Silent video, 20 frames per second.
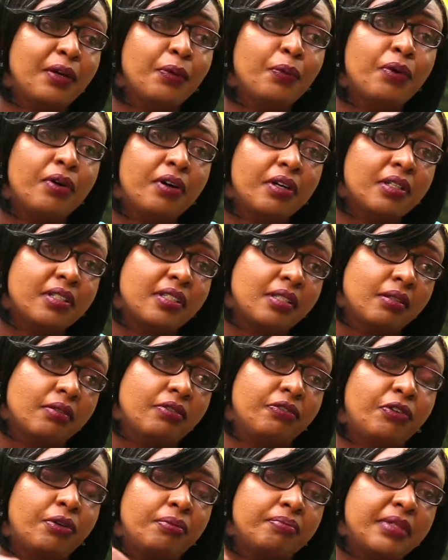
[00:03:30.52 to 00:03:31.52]
I walked
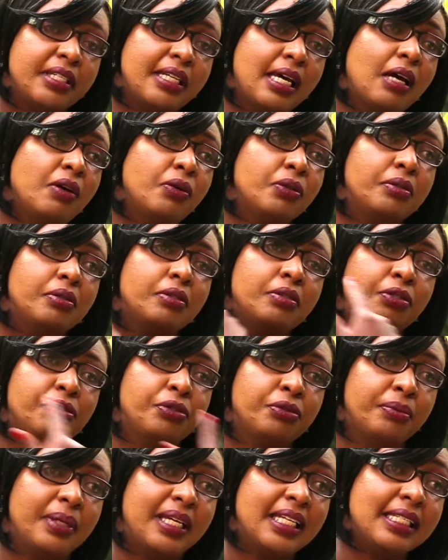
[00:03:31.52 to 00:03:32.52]
from town
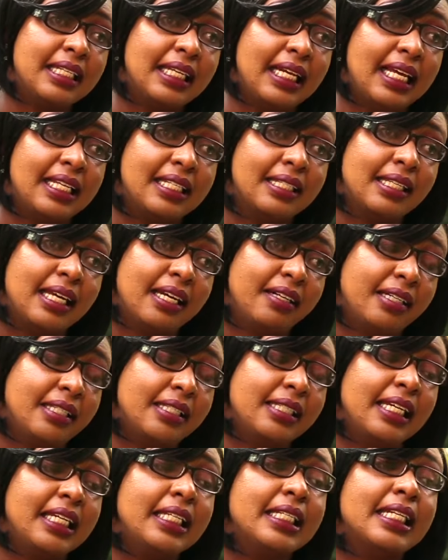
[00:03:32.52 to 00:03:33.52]
to Westlands
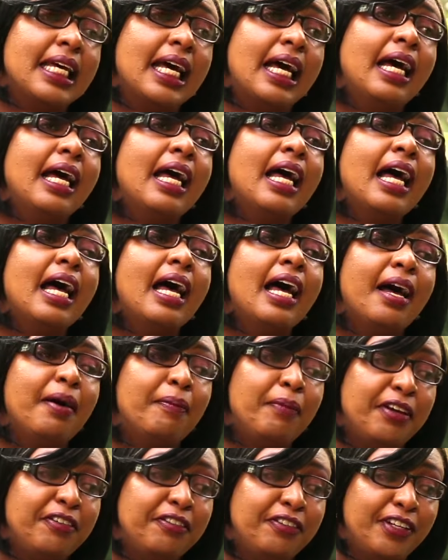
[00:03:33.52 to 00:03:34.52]
Center,
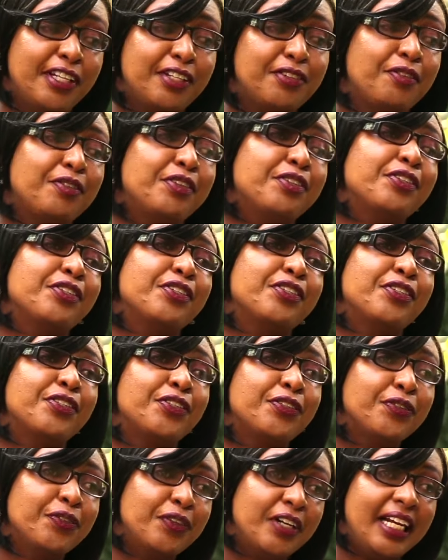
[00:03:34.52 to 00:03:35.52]
my feet were so
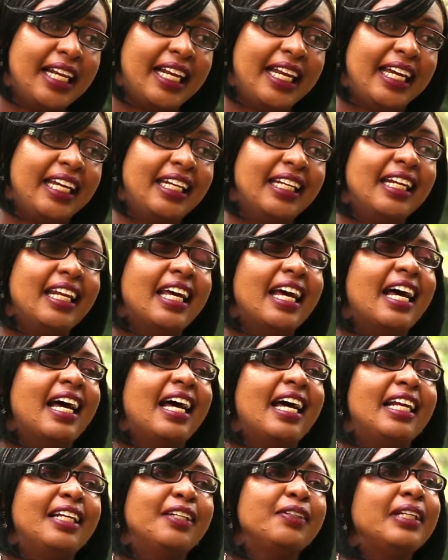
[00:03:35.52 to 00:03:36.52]
swollen.
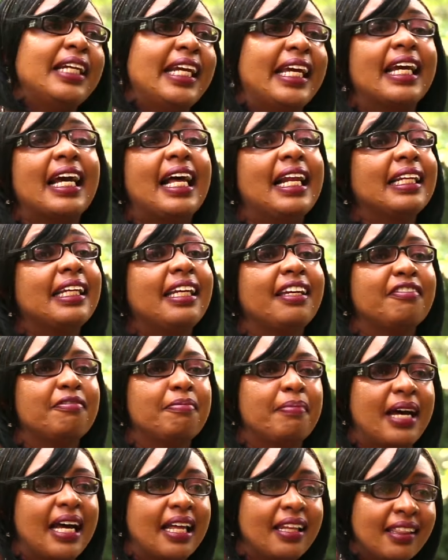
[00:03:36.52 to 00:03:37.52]
I looked like I'll give
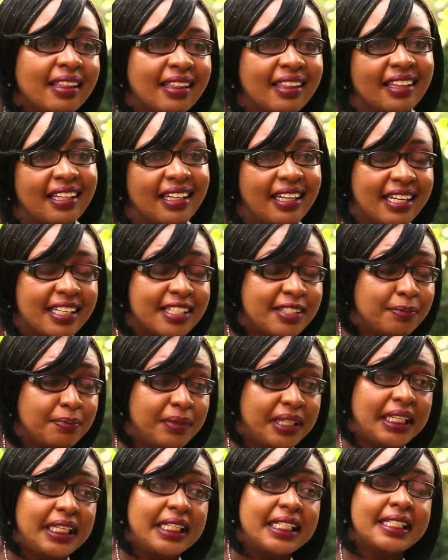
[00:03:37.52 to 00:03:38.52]
birth the next
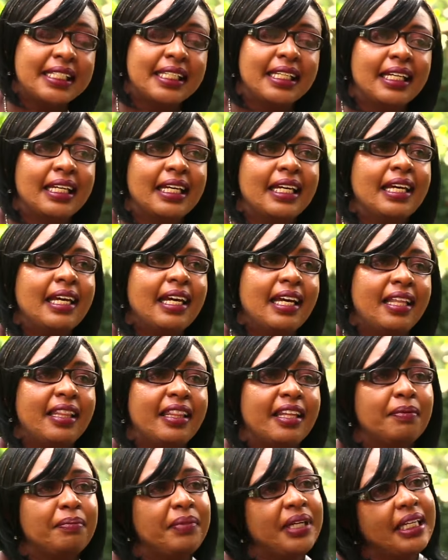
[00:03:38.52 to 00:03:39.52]
minute.
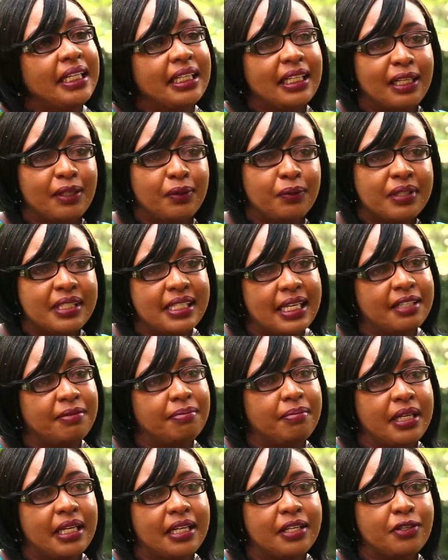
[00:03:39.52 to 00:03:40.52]
And then Hindi looked
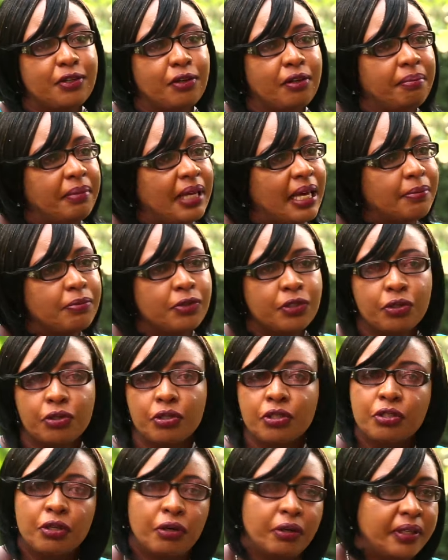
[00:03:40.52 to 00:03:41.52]
at me and told me, I'm so
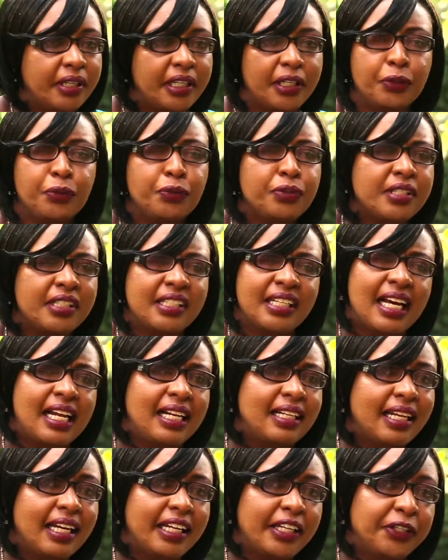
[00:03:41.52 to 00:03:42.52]
sorry, whose
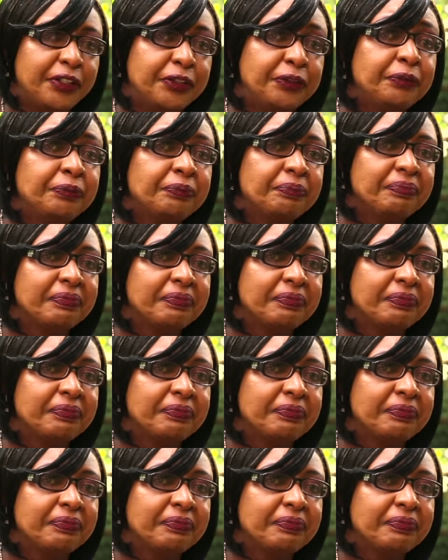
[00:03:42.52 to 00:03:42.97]
child are you?